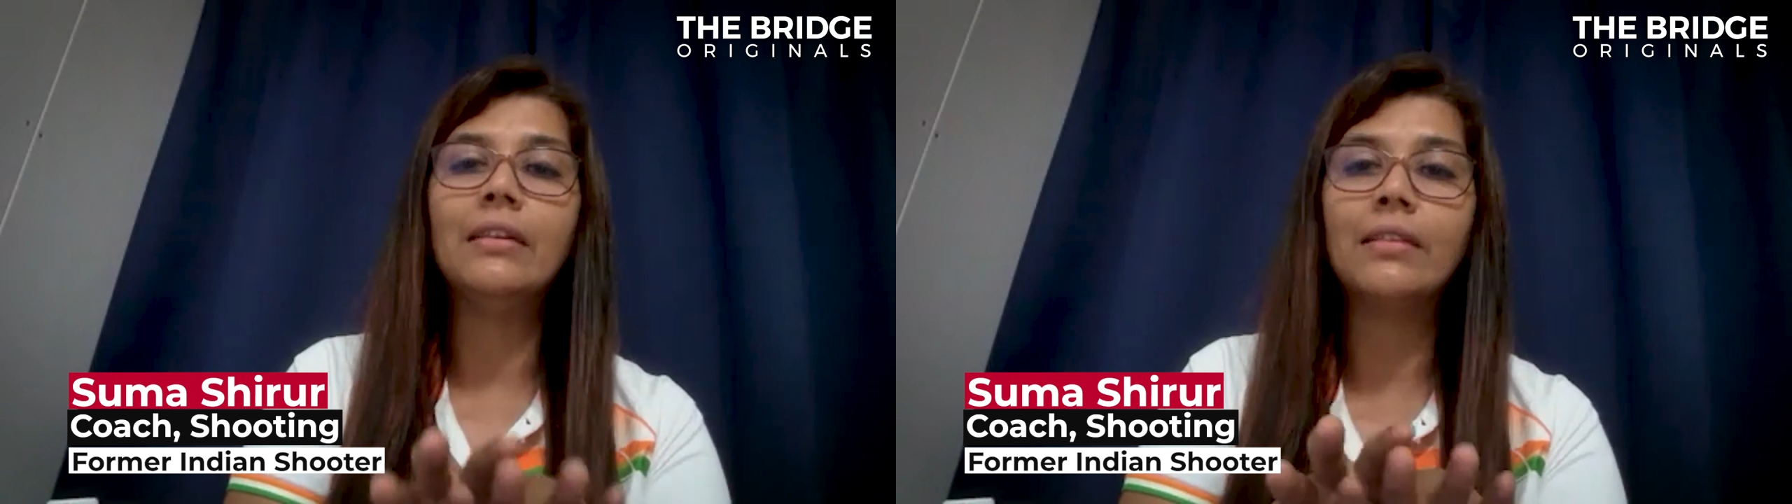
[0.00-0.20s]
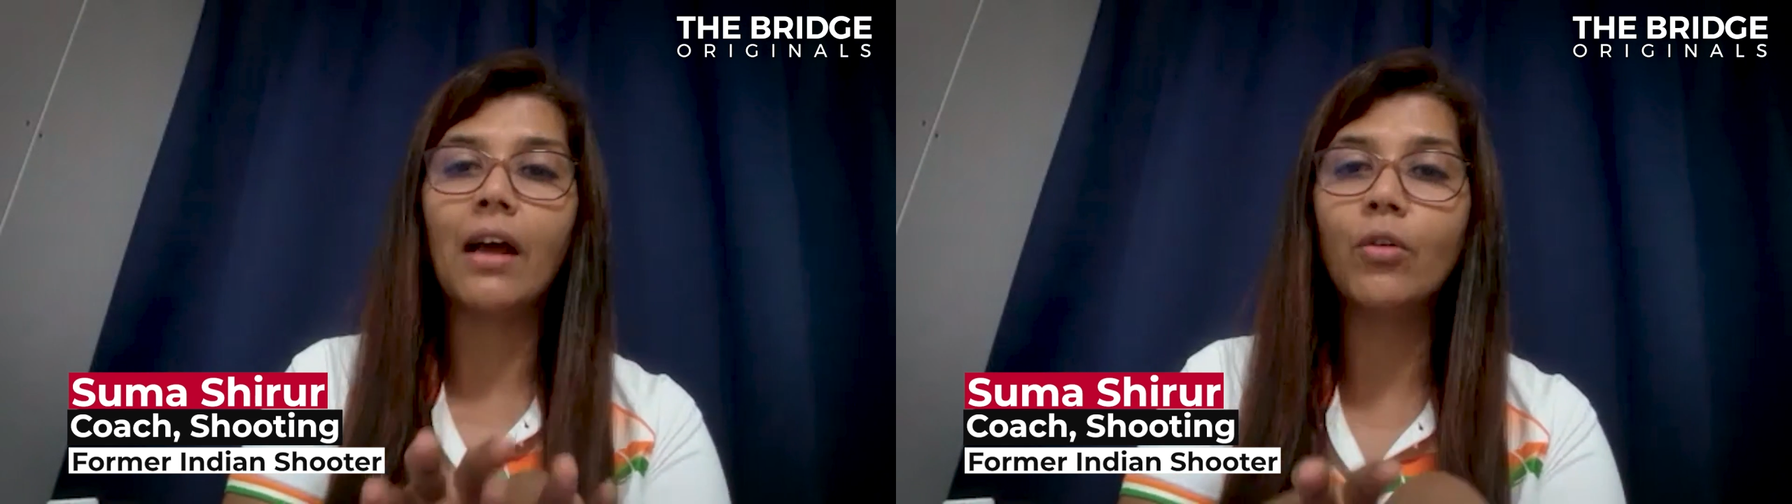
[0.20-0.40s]

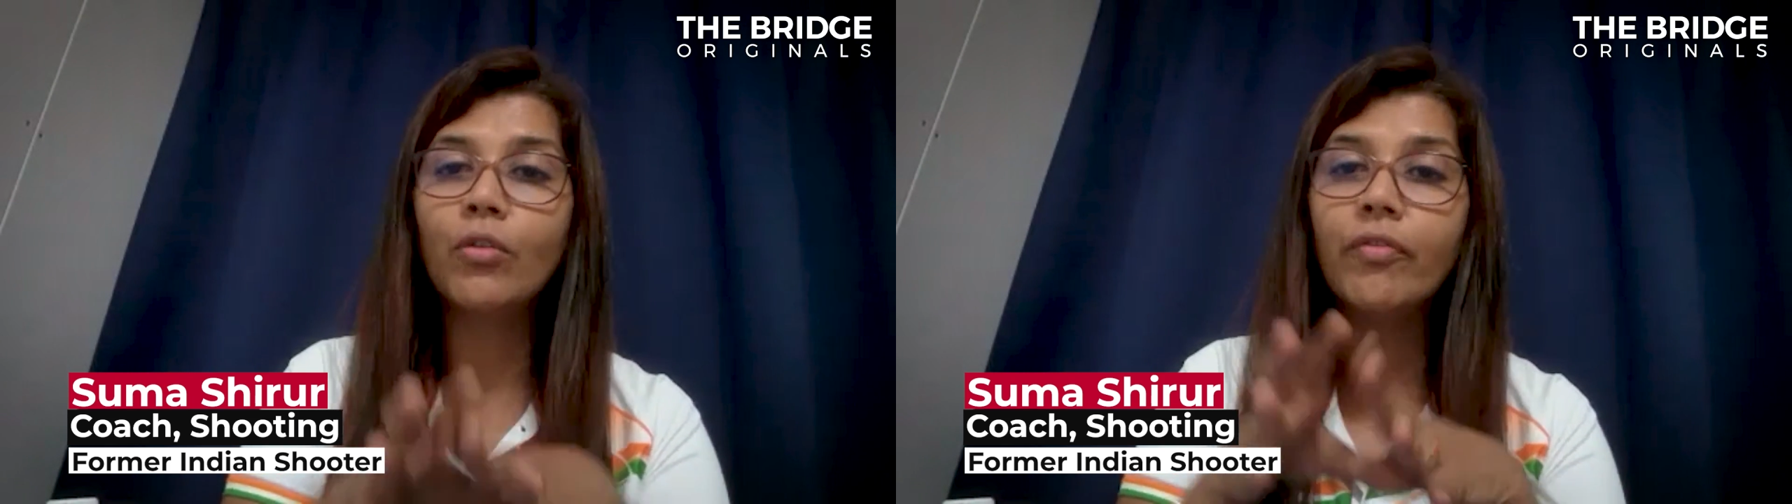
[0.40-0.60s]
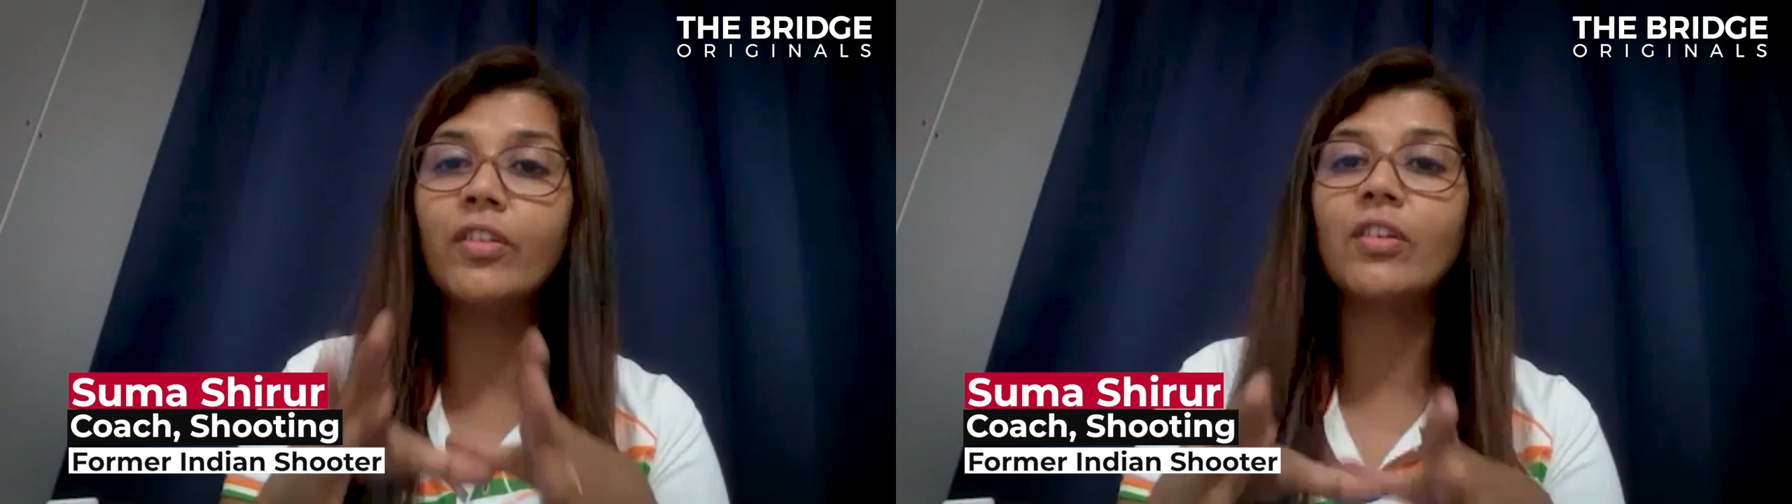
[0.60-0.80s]
how to
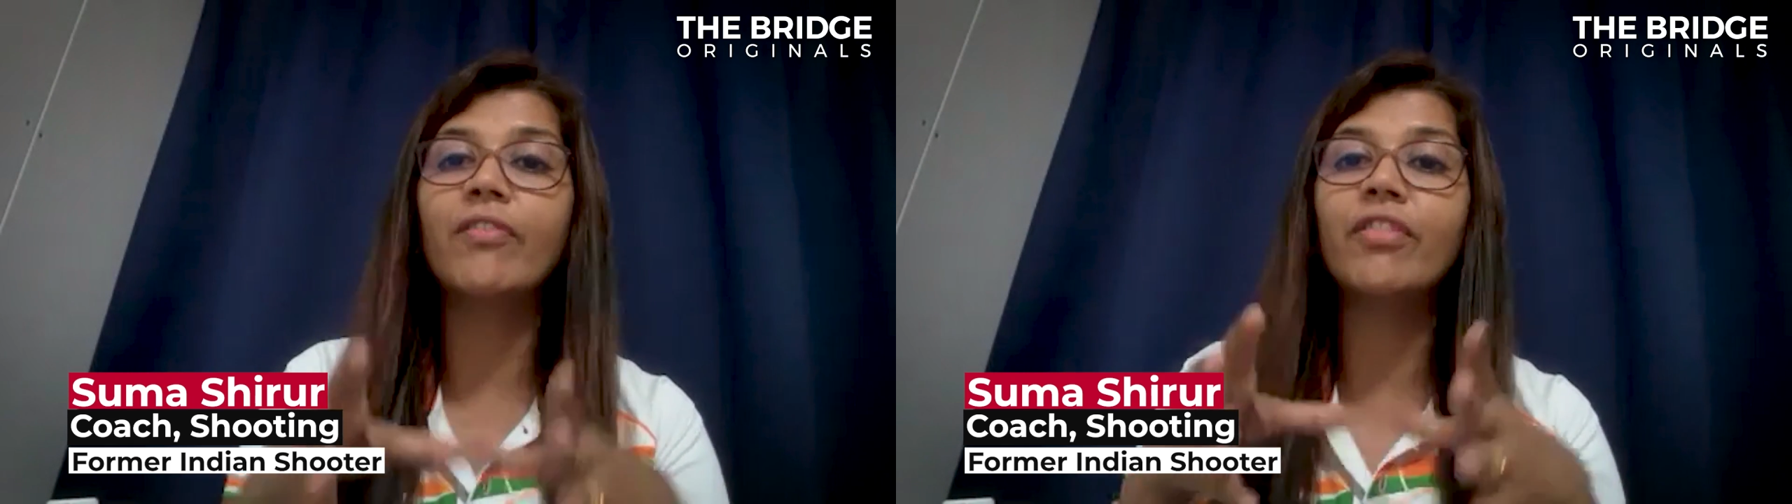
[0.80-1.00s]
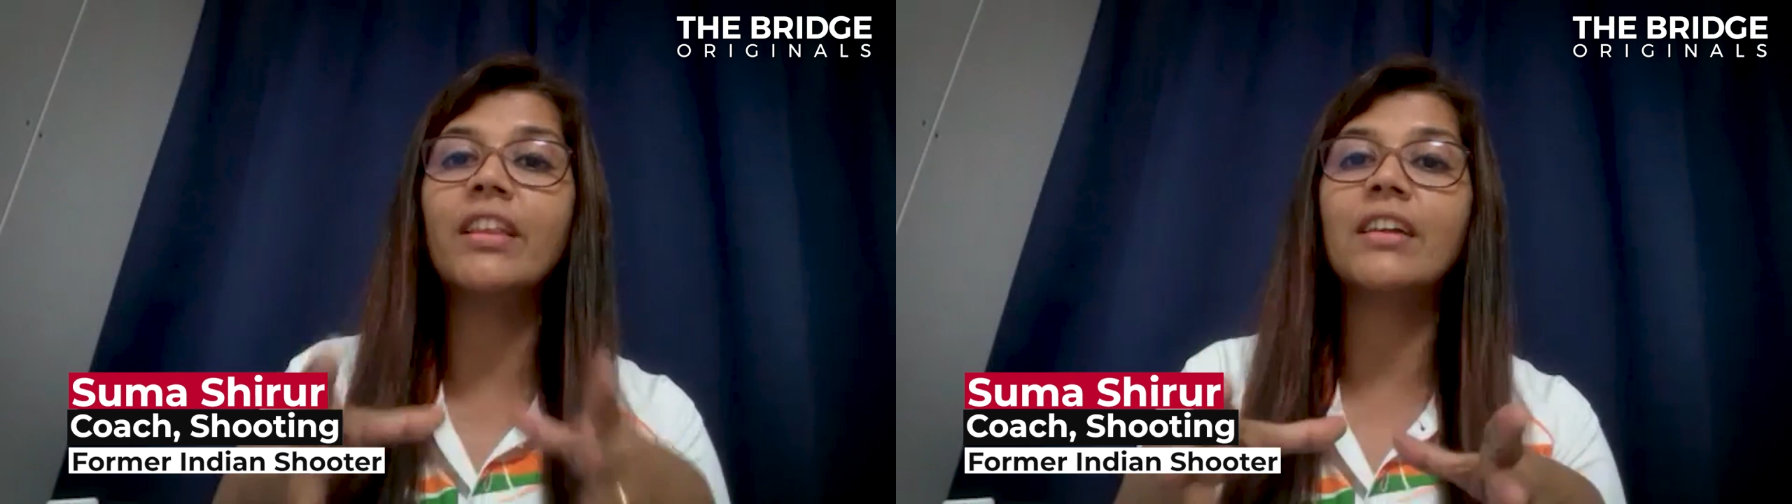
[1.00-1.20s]

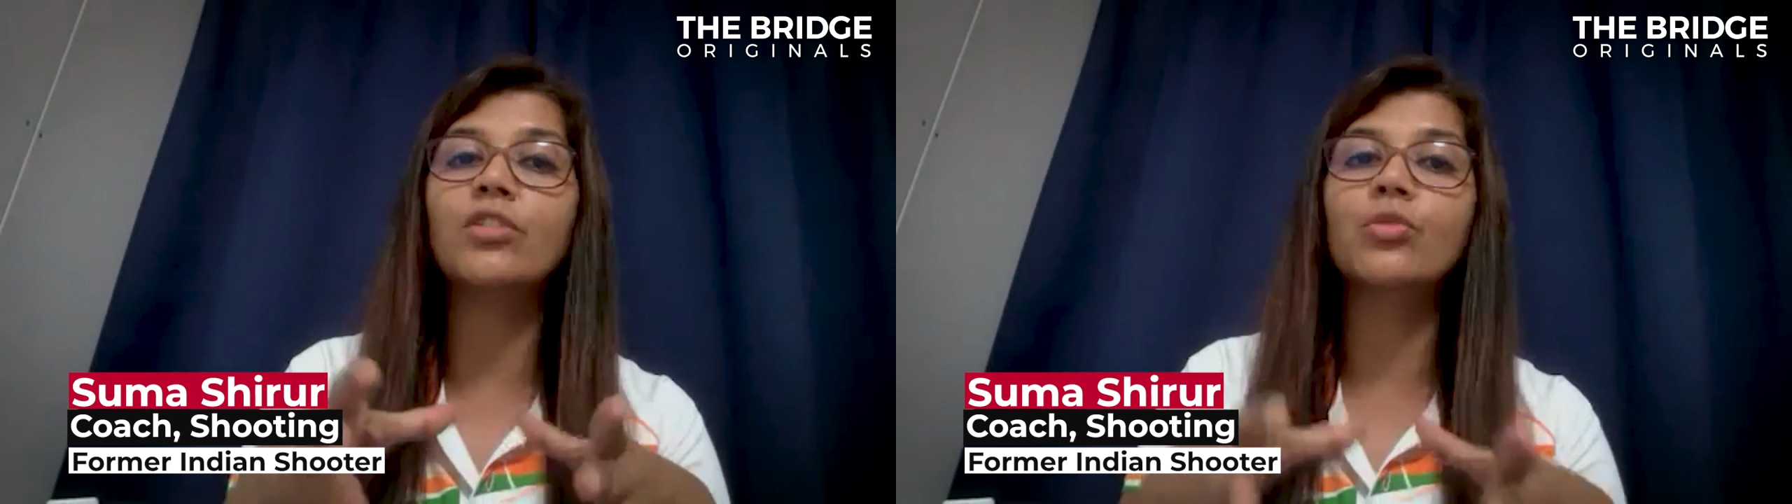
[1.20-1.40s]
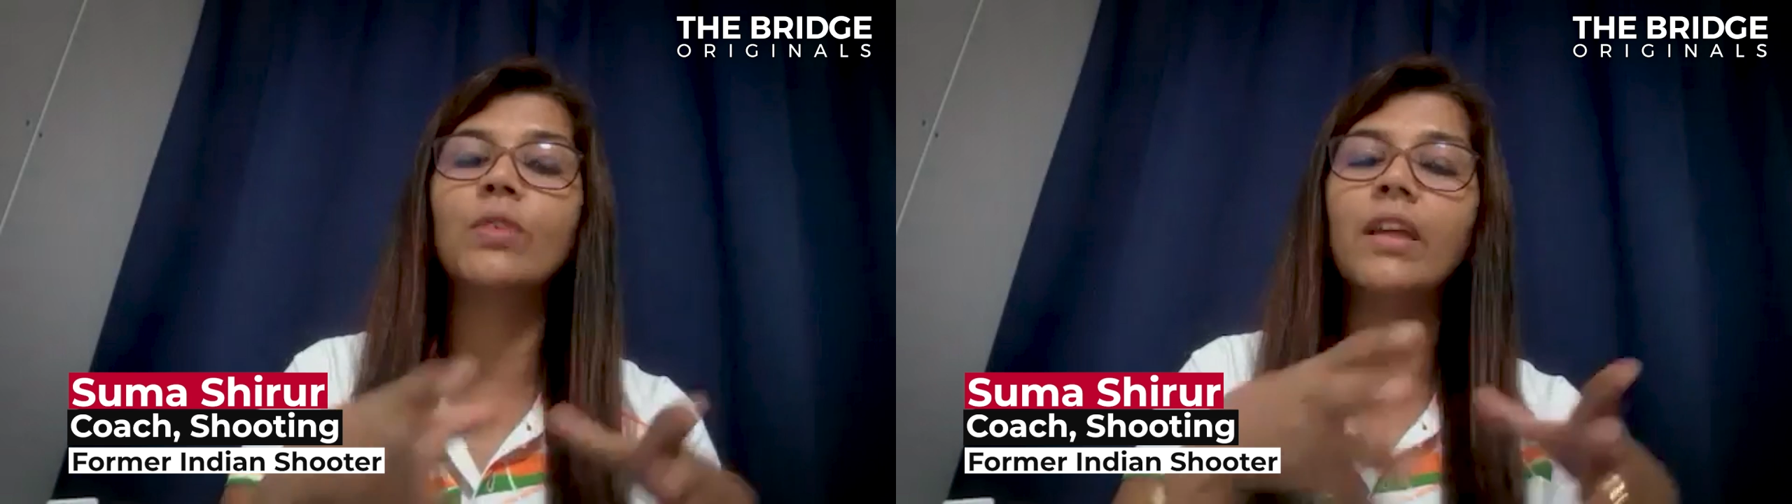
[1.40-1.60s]
fit that
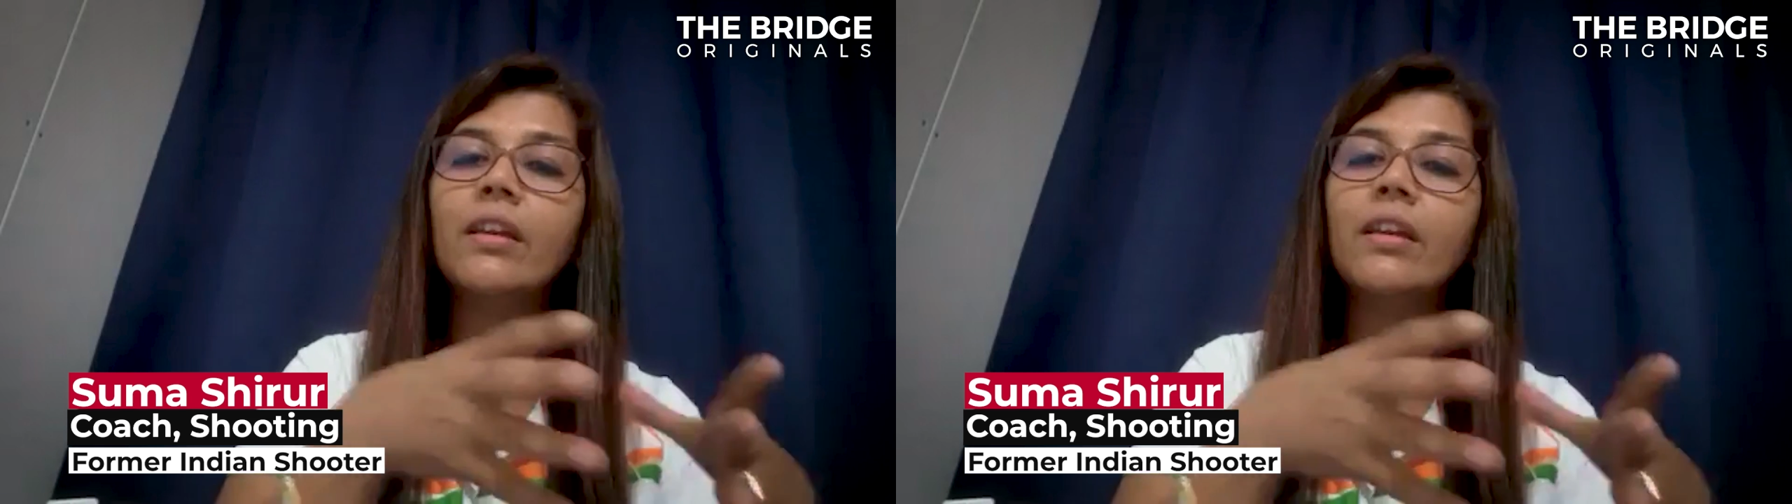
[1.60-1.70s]
shooting